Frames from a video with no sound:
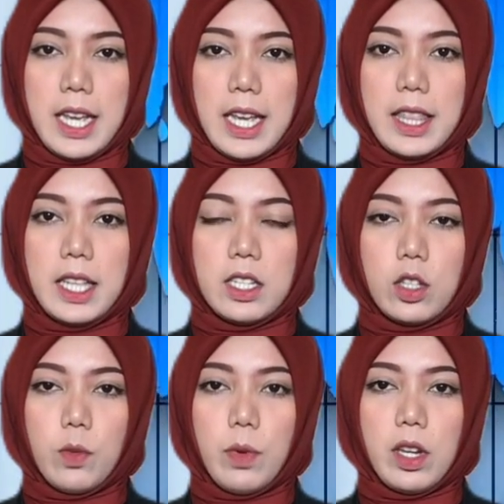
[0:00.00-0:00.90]
it needs
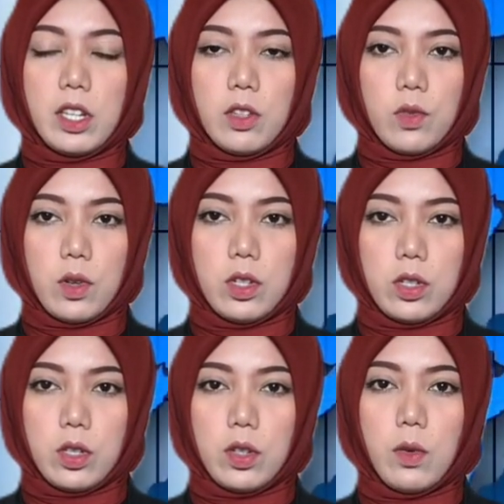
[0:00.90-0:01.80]
to be
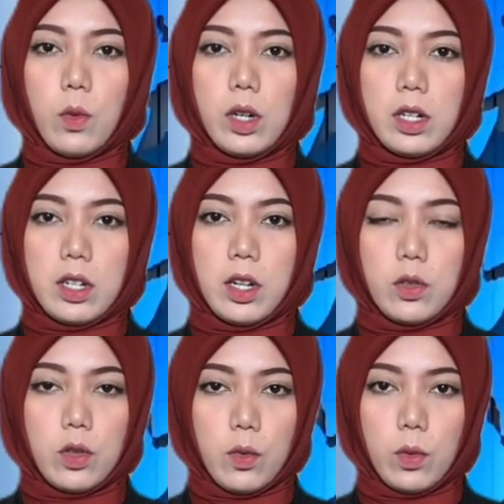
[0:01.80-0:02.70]
introduced to the word,
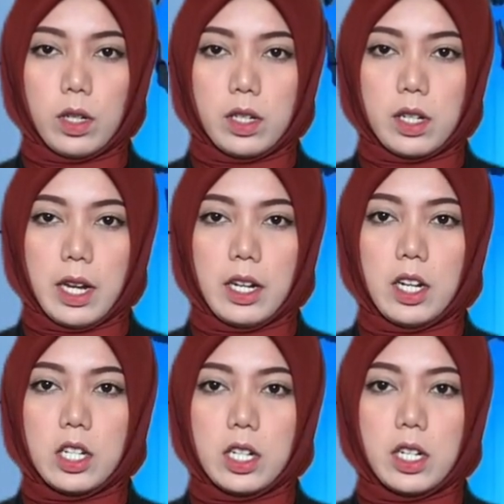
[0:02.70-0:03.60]
through word, and
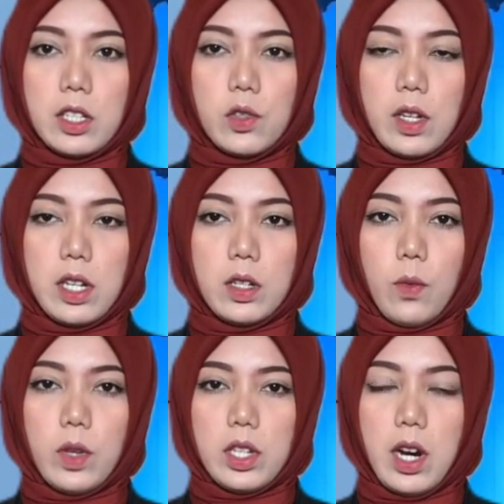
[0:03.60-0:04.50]
national stage
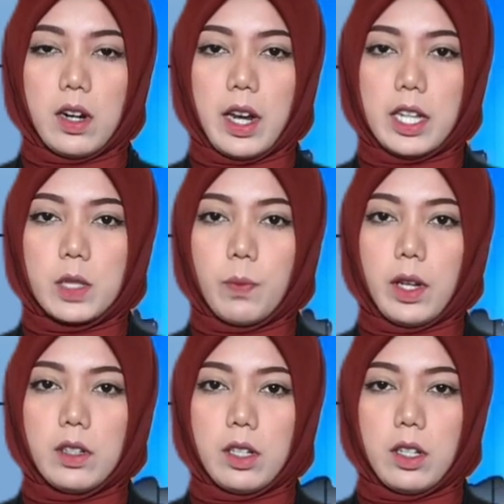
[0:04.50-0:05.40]
which are
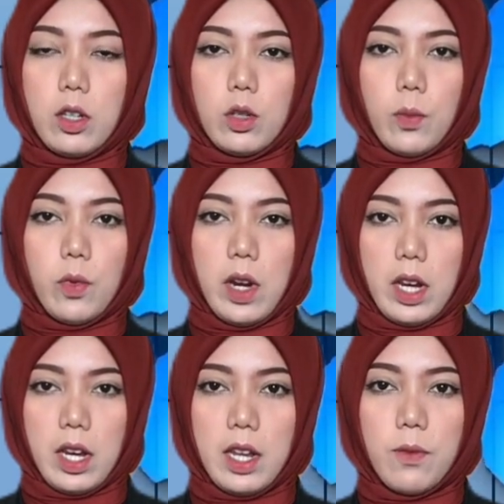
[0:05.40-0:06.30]
expected to
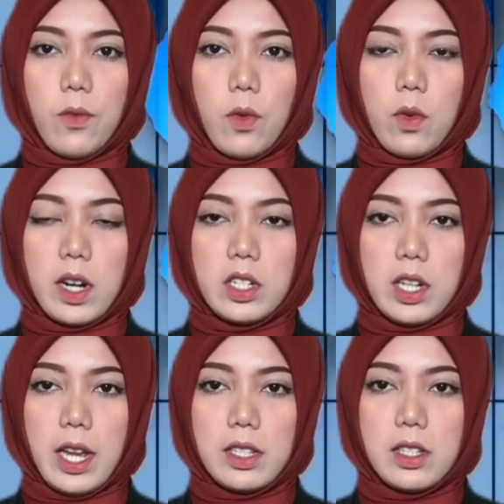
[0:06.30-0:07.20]
bring in foreign
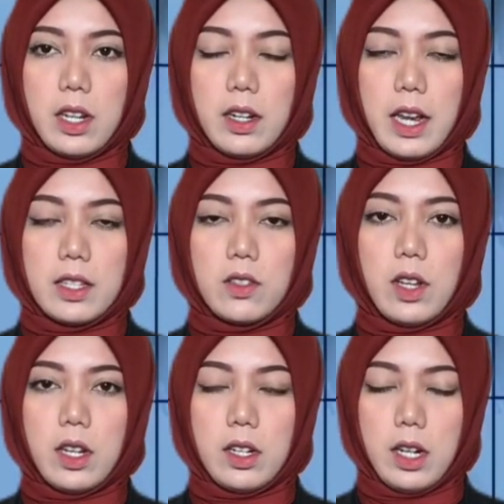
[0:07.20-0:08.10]
exchange as
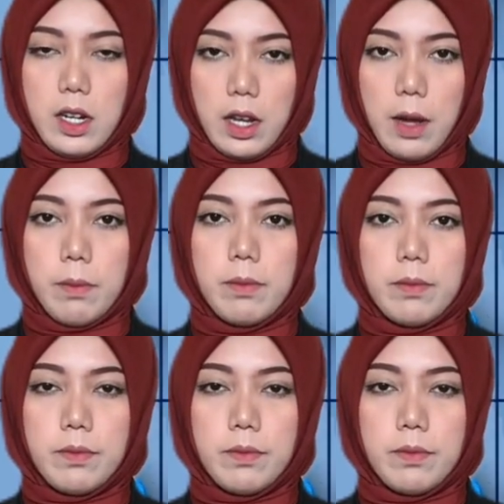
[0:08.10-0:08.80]
state income.